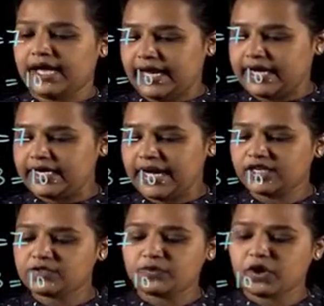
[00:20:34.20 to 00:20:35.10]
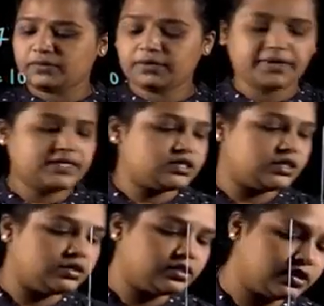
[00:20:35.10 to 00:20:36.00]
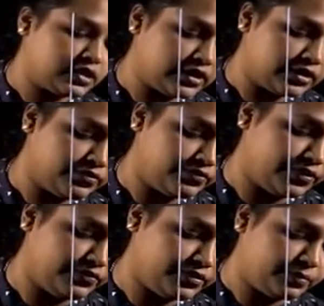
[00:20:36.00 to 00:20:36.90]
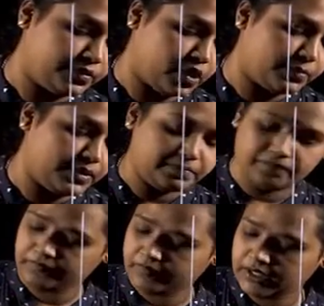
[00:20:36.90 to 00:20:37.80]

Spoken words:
And next problem is fifth problem.